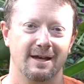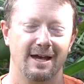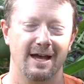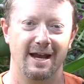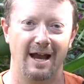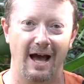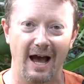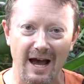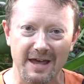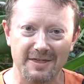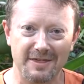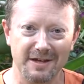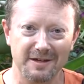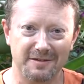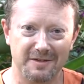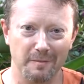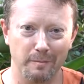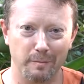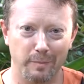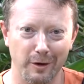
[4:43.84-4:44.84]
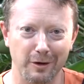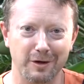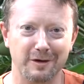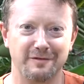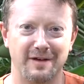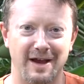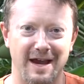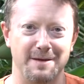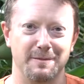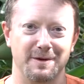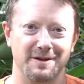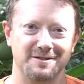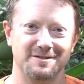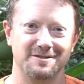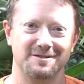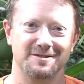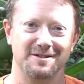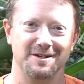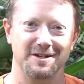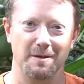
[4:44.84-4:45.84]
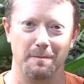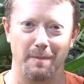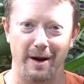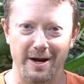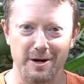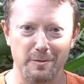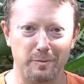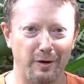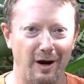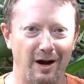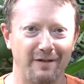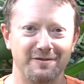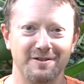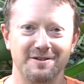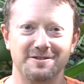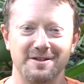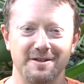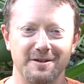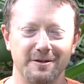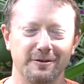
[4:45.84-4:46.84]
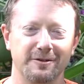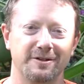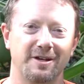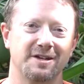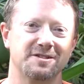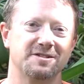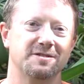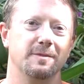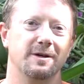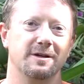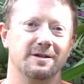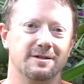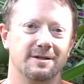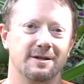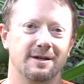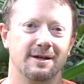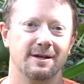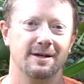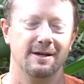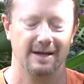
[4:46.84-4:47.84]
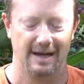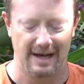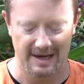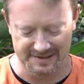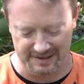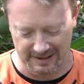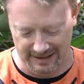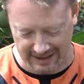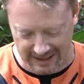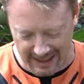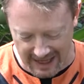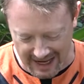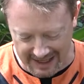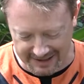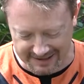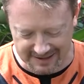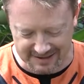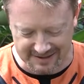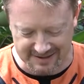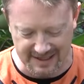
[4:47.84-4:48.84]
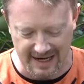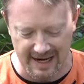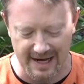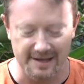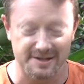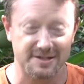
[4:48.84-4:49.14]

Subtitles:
And I think the book of Amos and the minor prophets in the Old Testament has a lot to say.